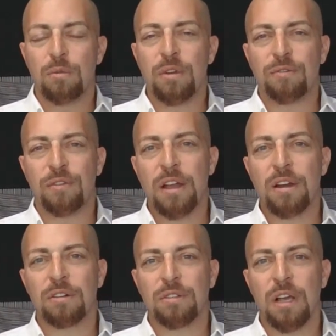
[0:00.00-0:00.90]
we
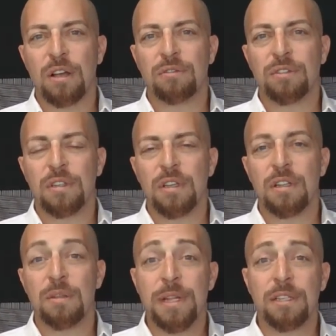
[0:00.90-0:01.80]
find ourselves
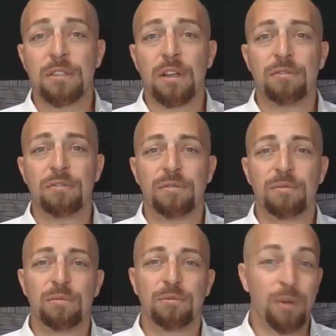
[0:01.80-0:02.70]
in the midst of
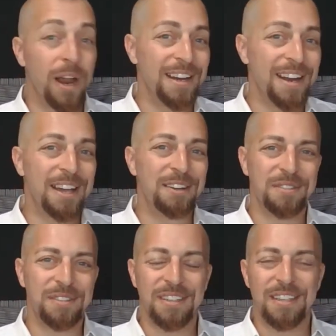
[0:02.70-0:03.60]
right now.